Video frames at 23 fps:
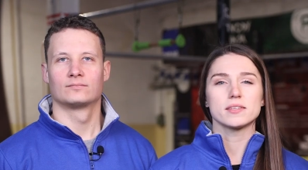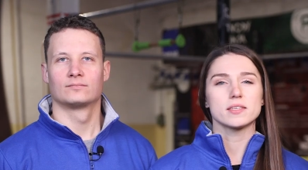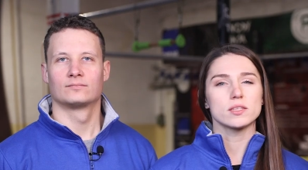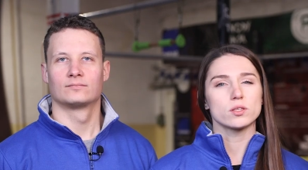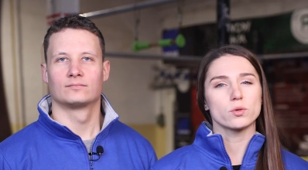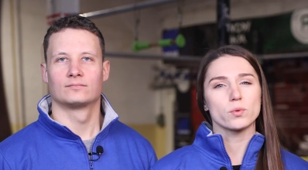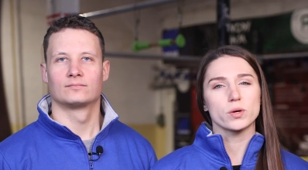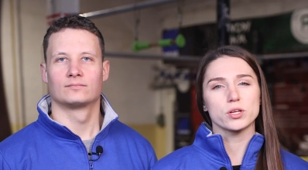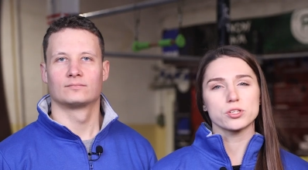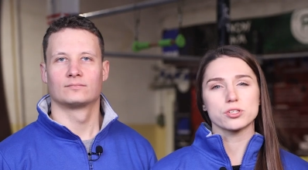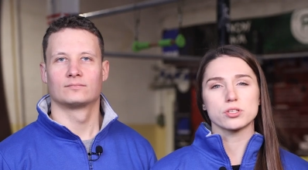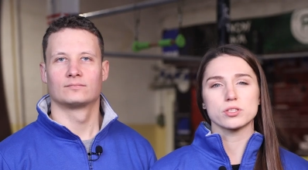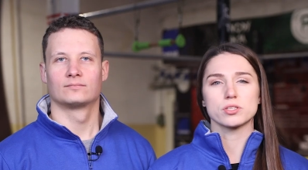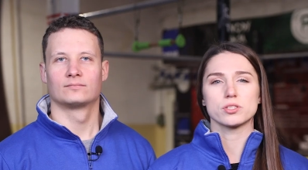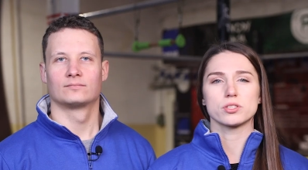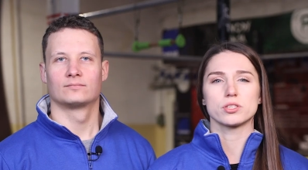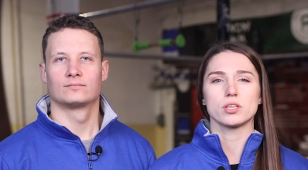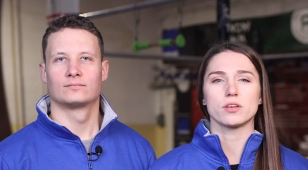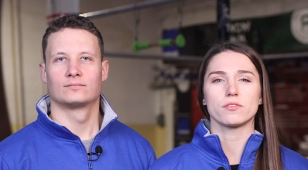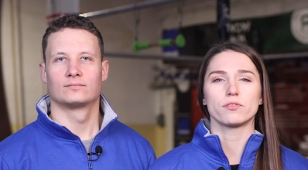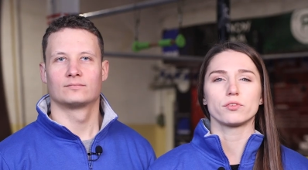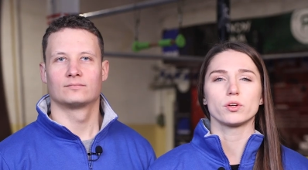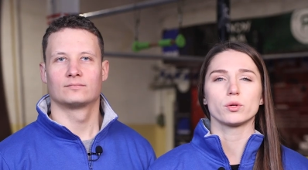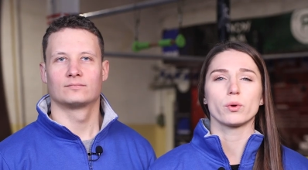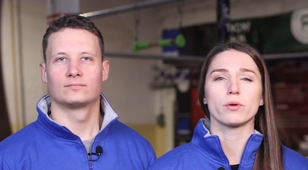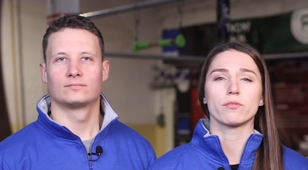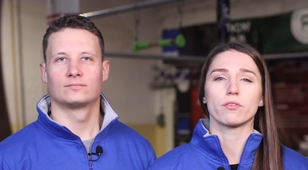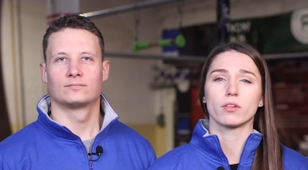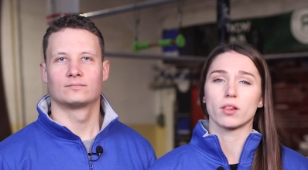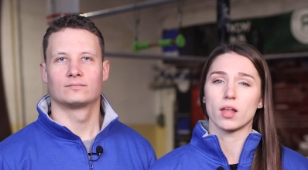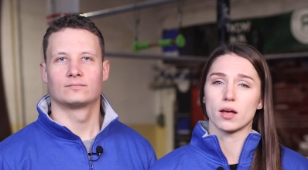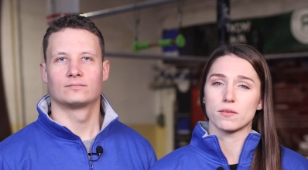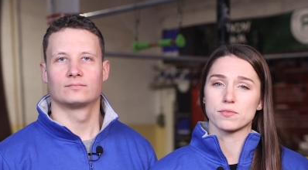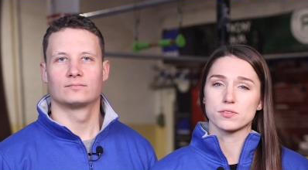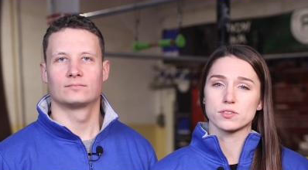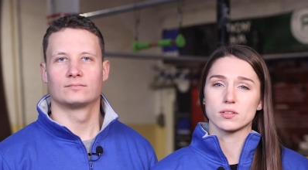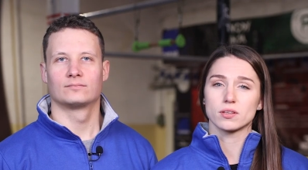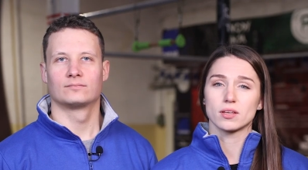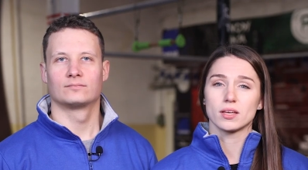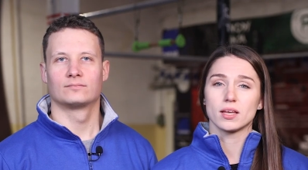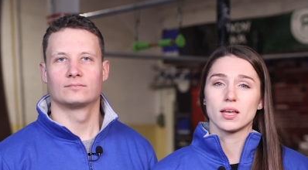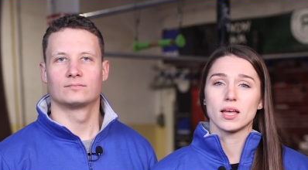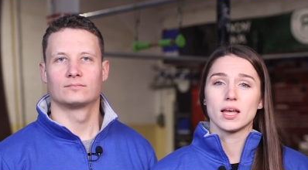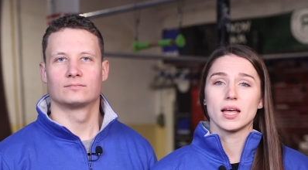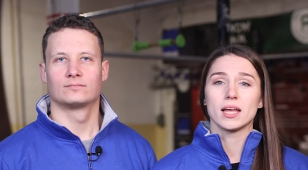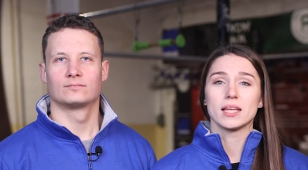Speaker 1: The situation is different with gloves.
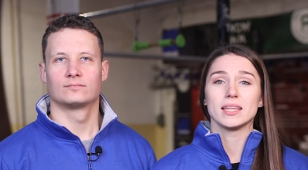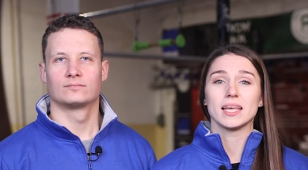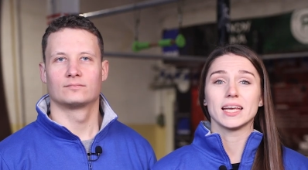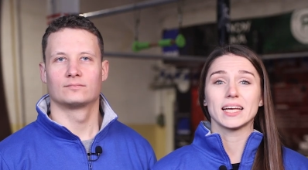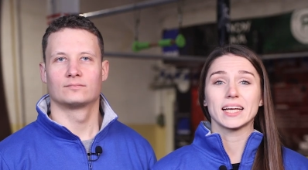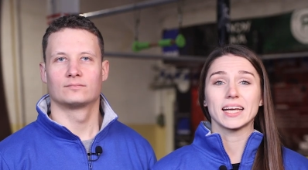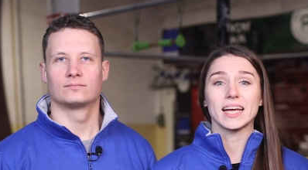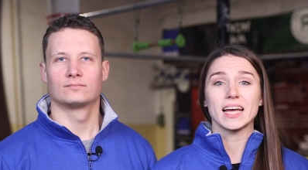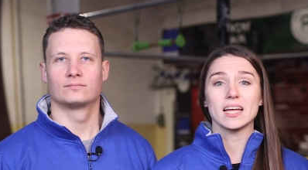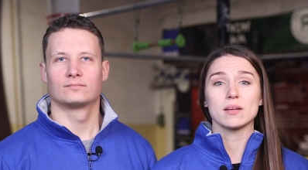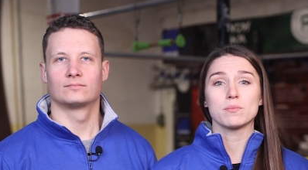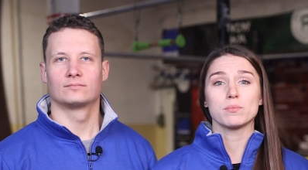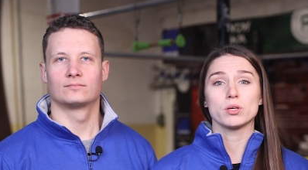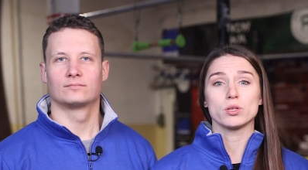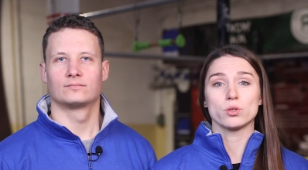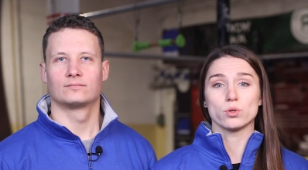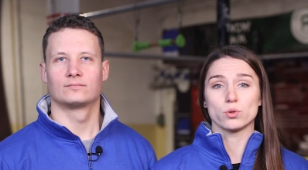They can be